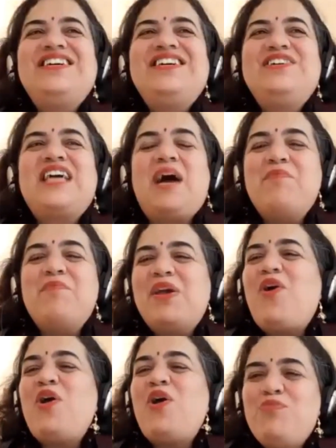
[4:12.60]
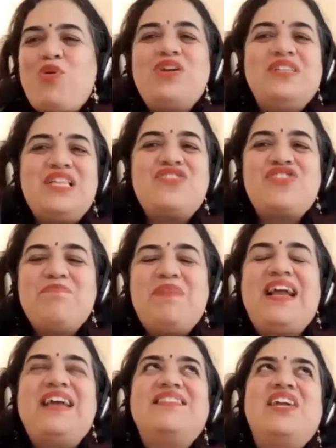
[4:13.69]
coming on board this ship had, I
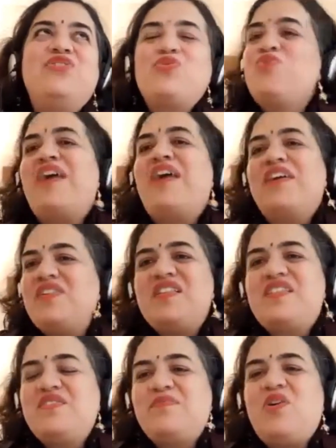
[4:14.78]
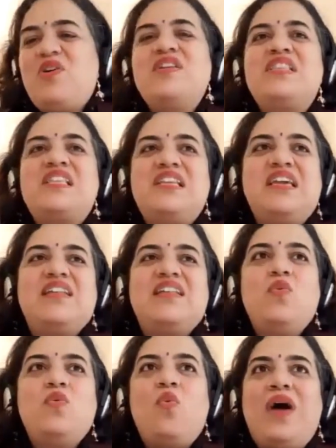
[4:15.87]
think, 2 drivers, honestly. I think
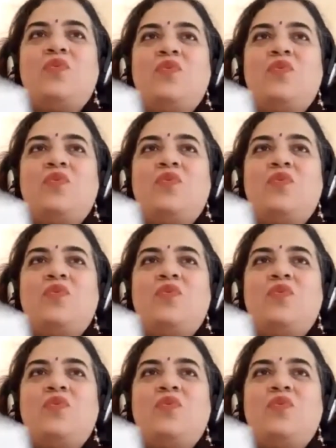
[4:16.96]
one was,